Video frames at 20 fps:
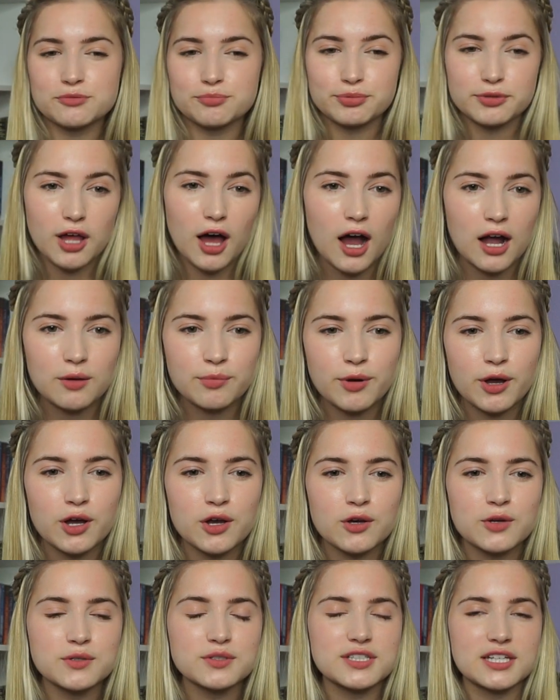blog
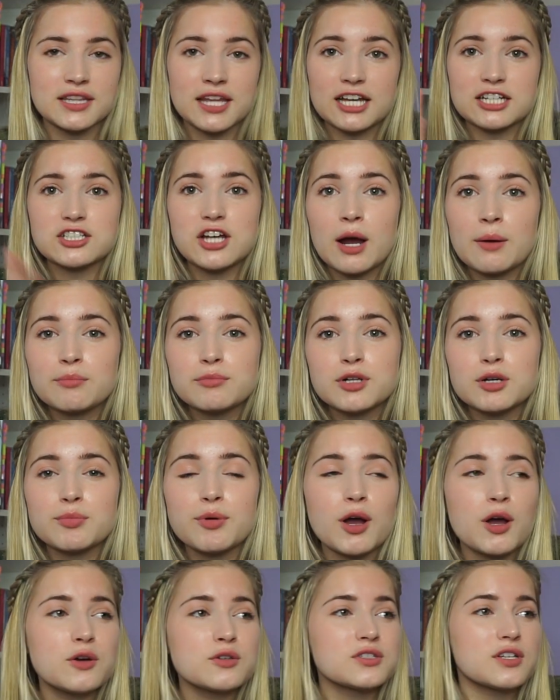posts and like Tumblr
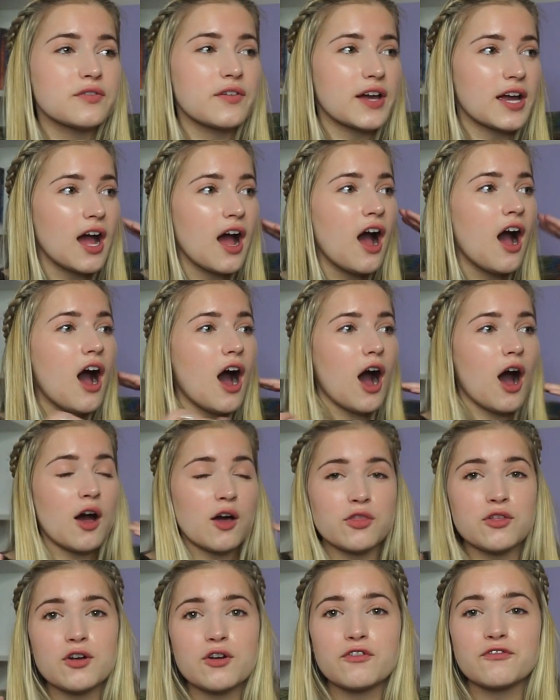posts of like
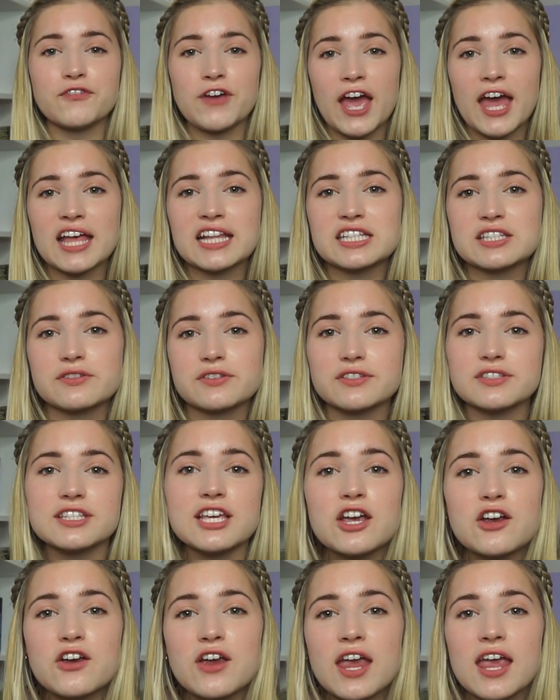other fans of the
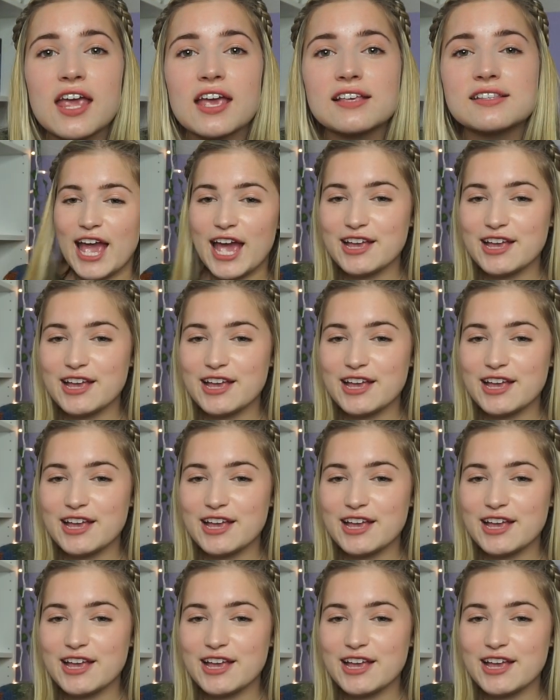series.